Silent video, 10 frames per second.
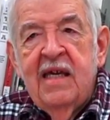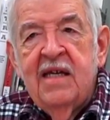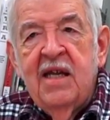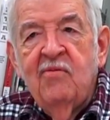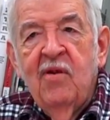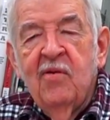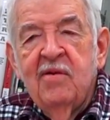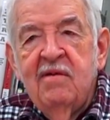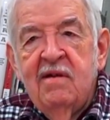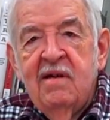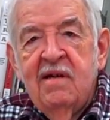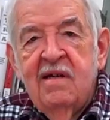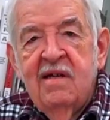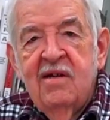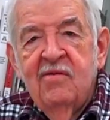And they walk
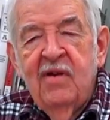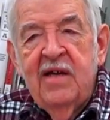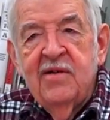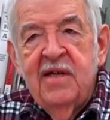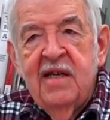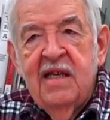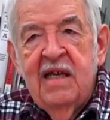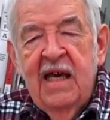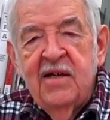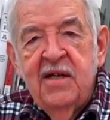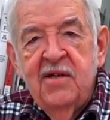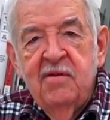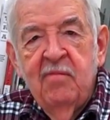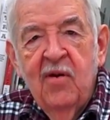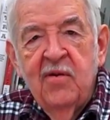around and out into the
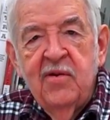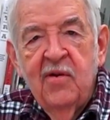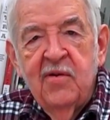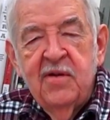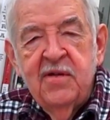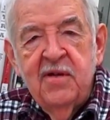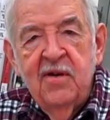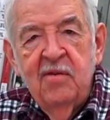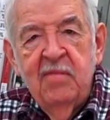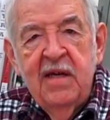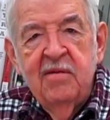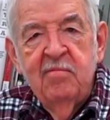barnyard just a little bit,